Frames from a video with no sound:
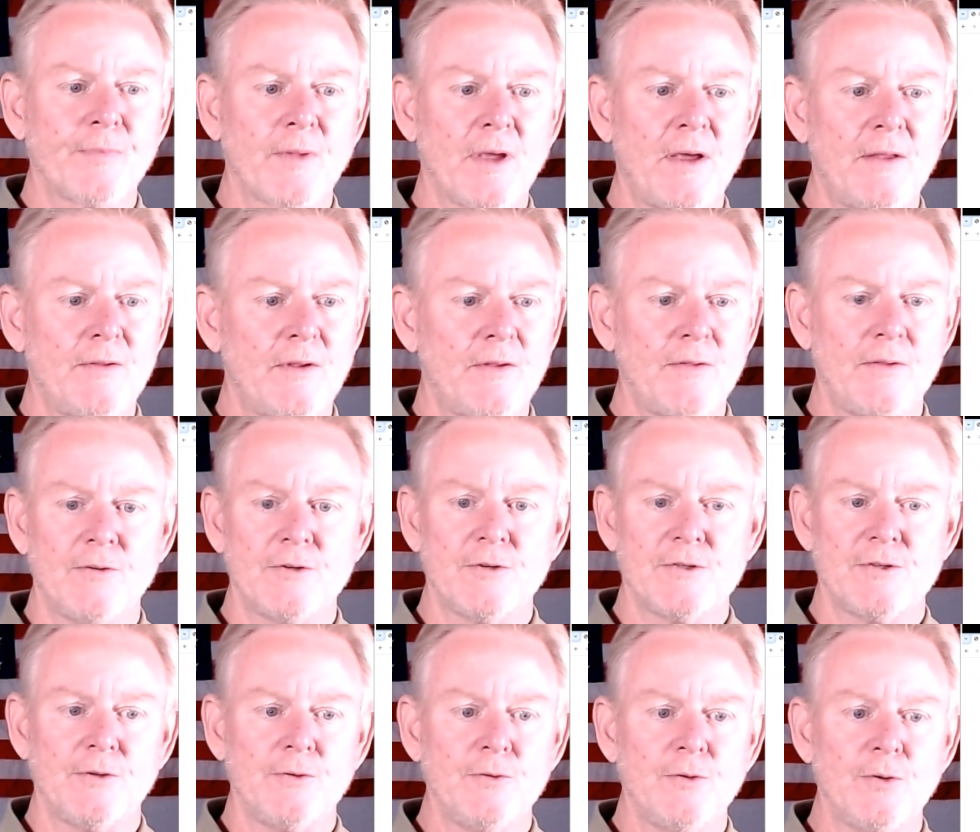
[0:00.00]
And then there's
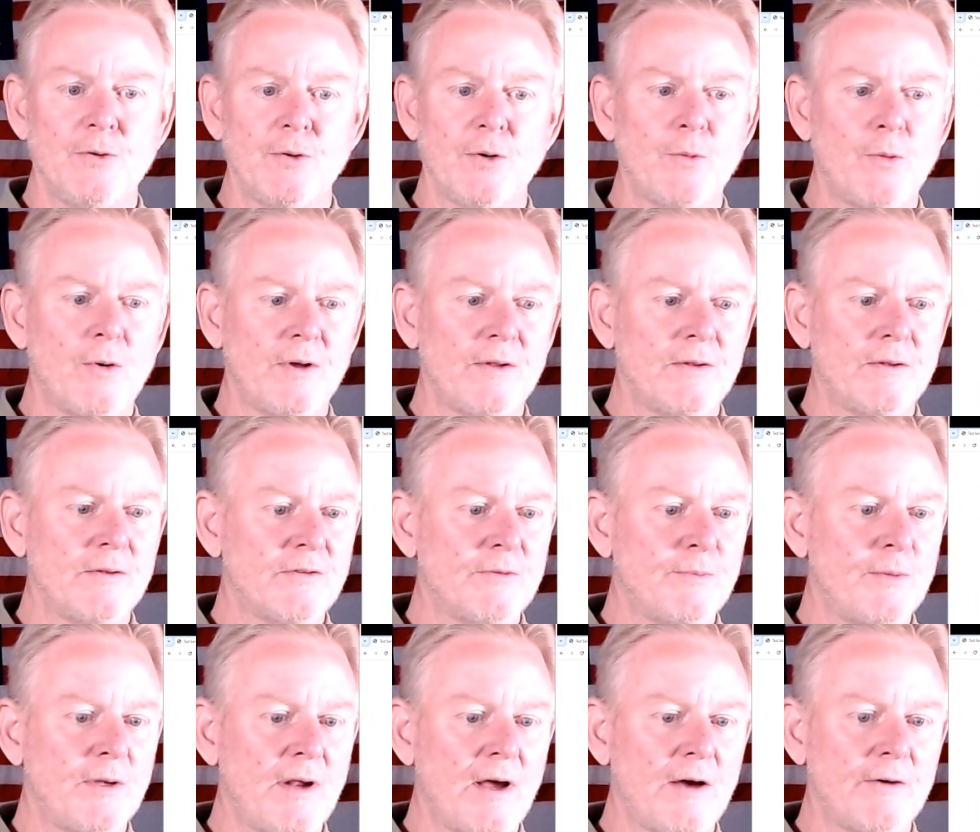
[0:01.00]
the newer one that's
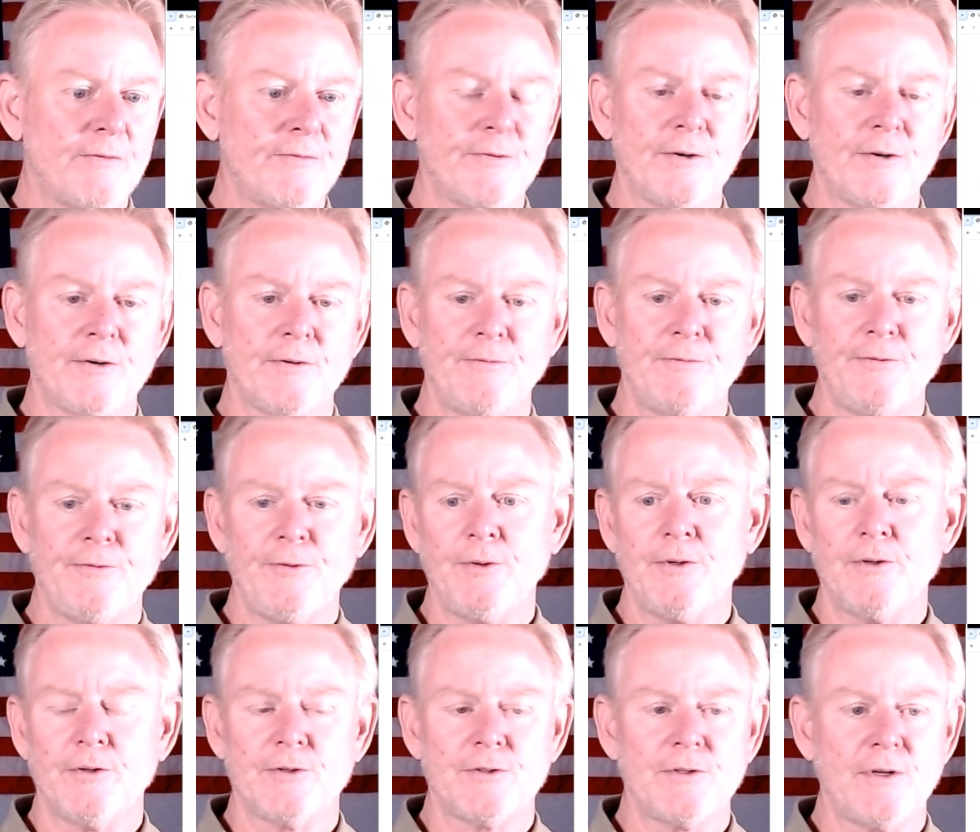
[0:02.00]
been out for a few
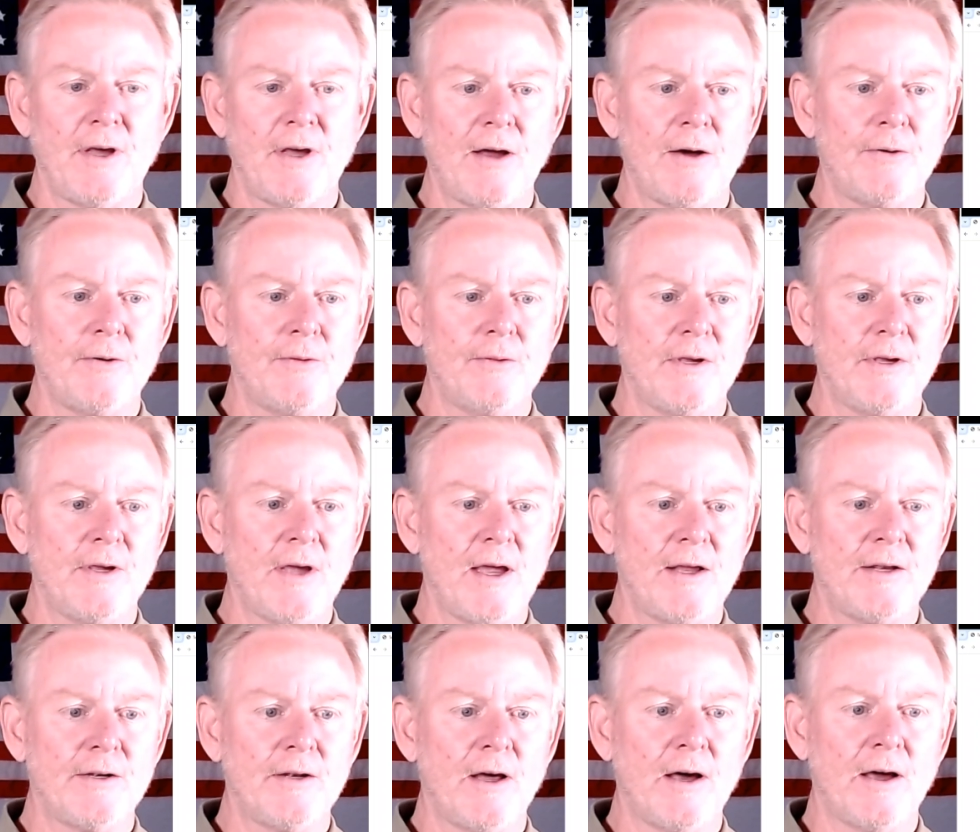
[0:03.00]
years now, the
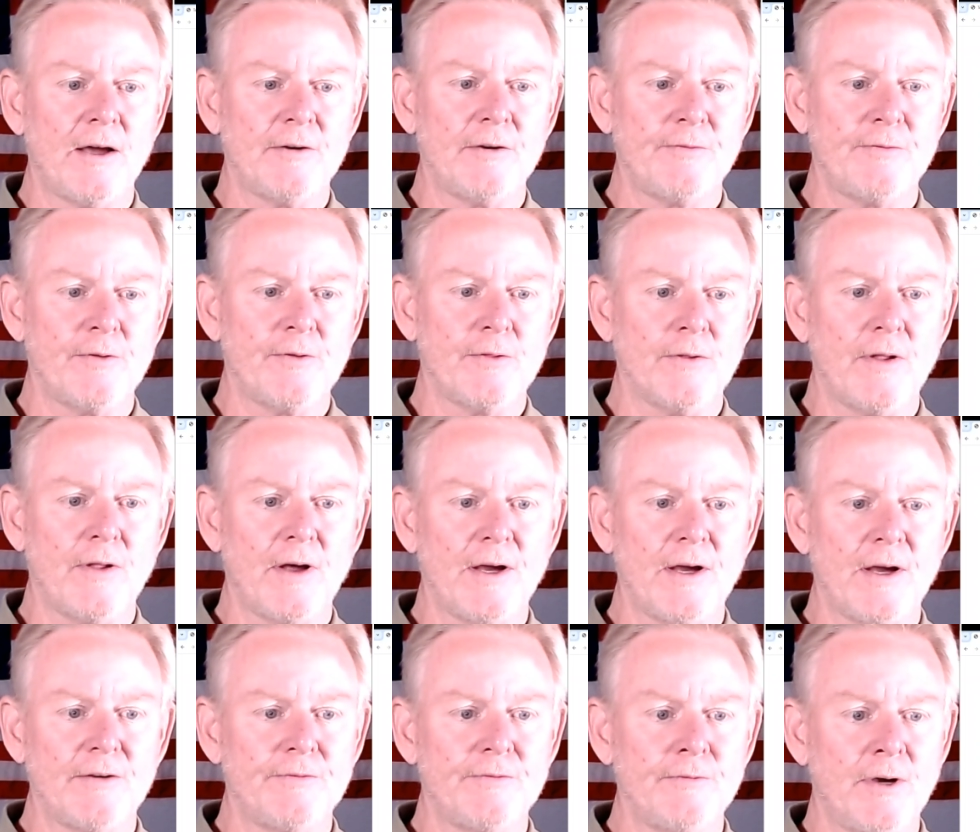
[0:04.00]
A9 for the light
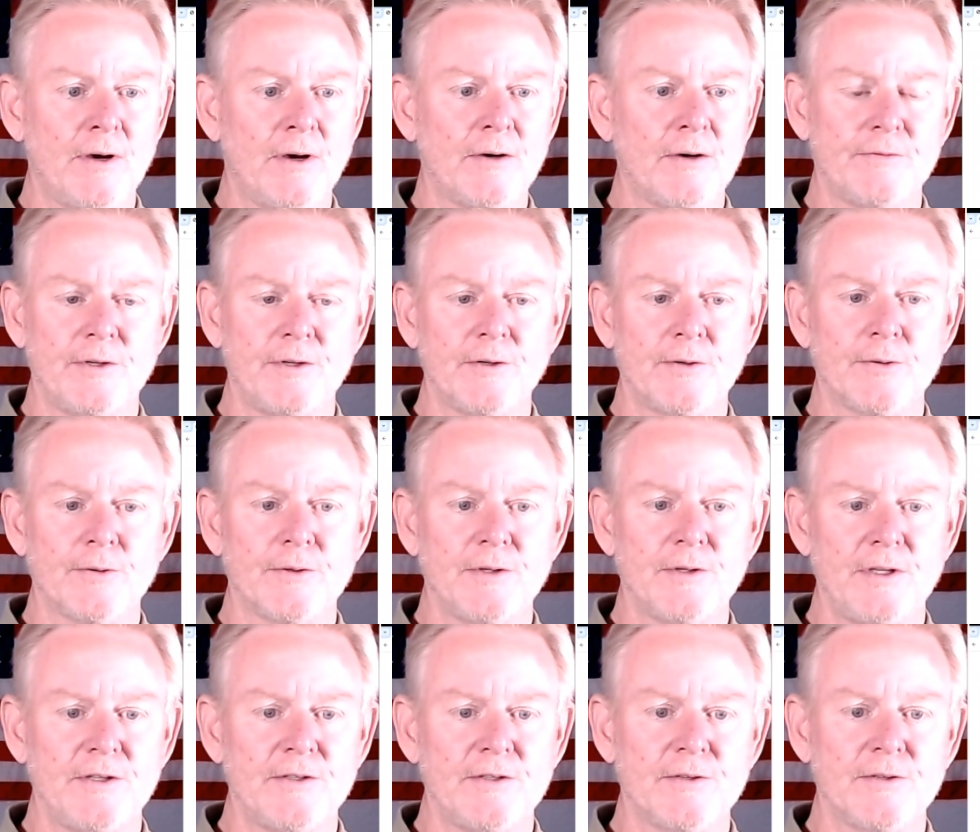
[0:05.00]
vehicle
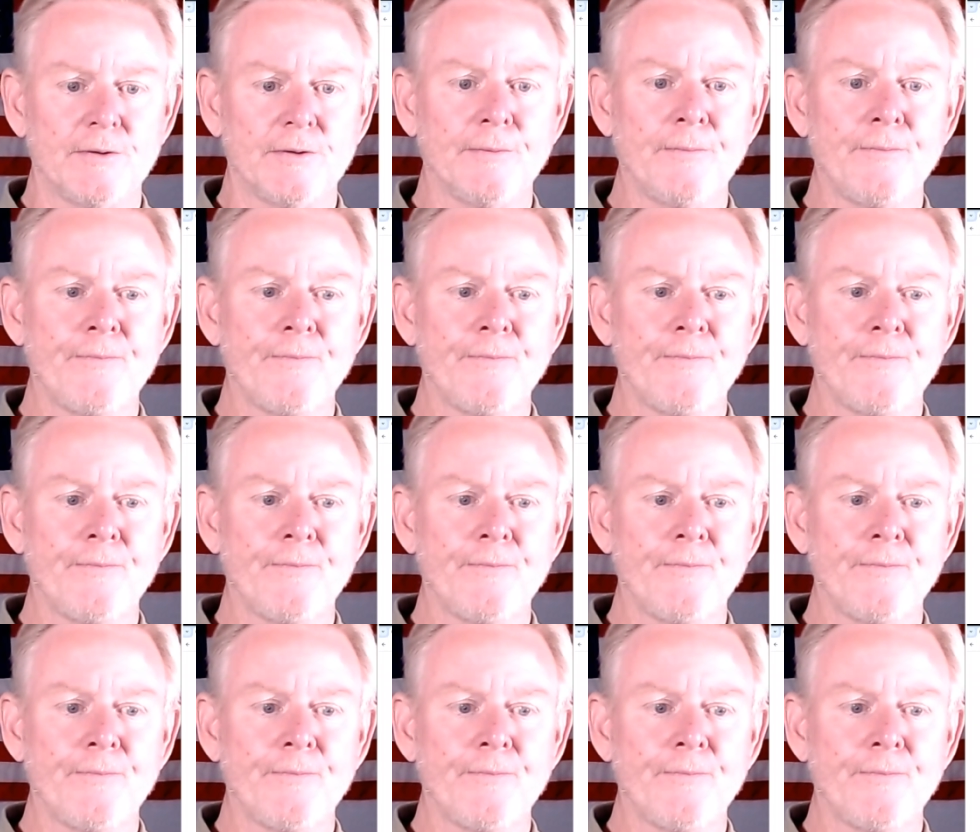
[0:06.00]
diesel.